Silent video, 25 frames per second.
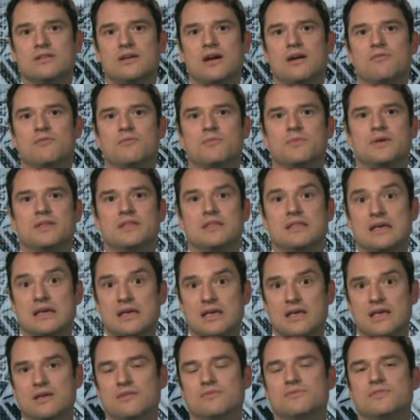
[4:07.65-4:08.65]
government
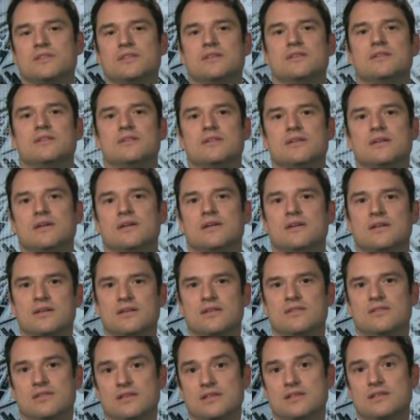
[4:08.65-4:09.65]
that gives the
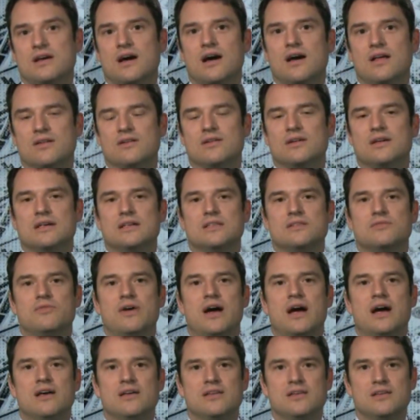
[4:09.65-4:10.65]
dollar its
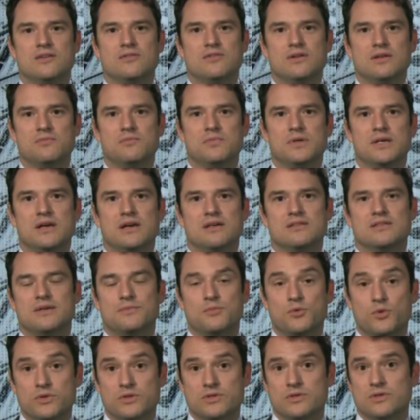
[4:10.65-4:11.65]
value. And because
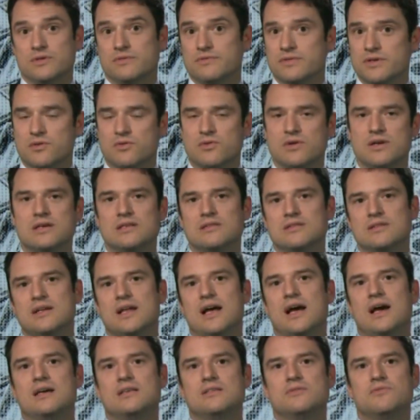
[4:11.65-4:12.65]
everyone sort of agrees it
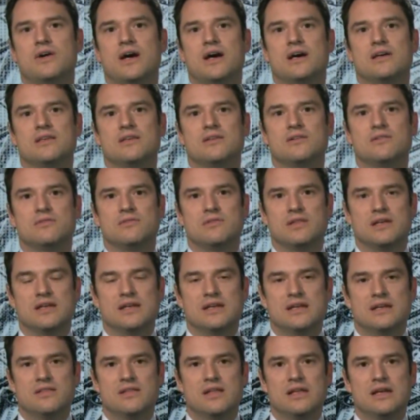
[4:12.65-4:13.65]
has value, then
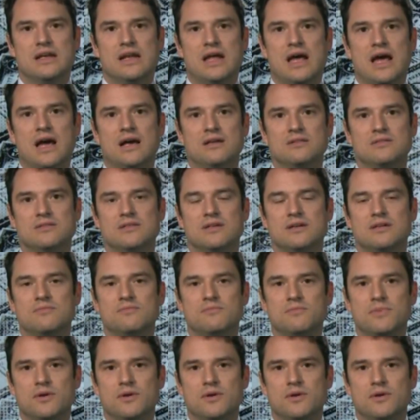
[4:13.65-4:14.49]
it has some.